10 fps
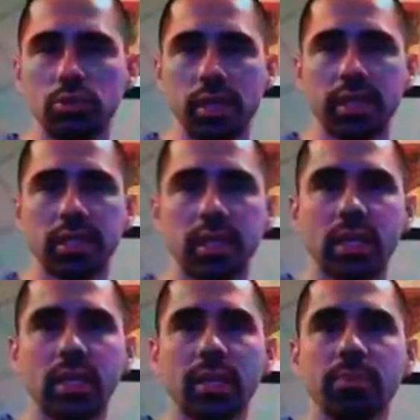try to
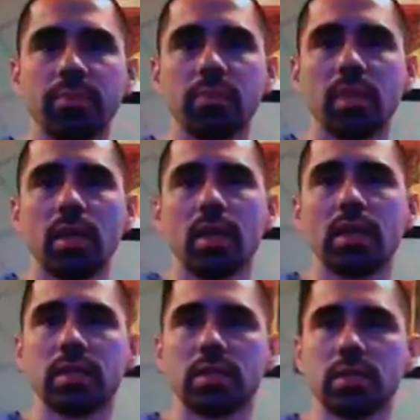sell it.
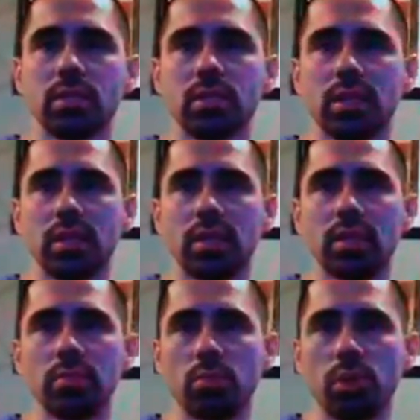to
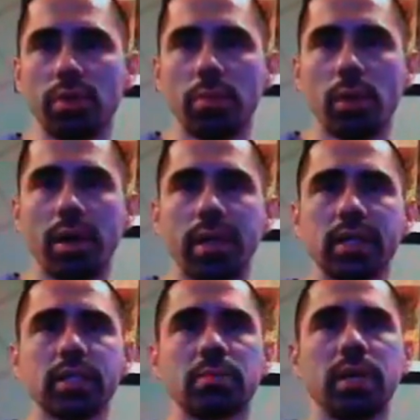sell more of the
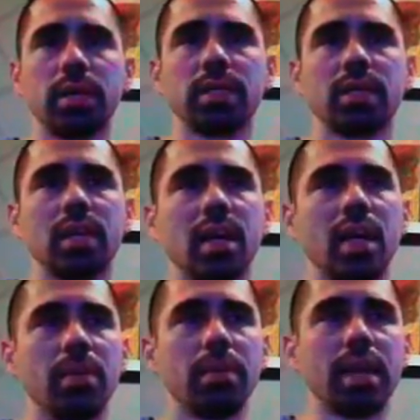products, but
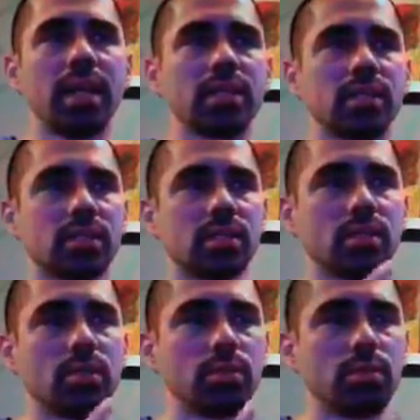I mean, I
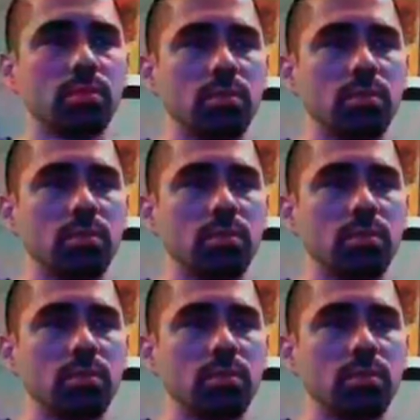sold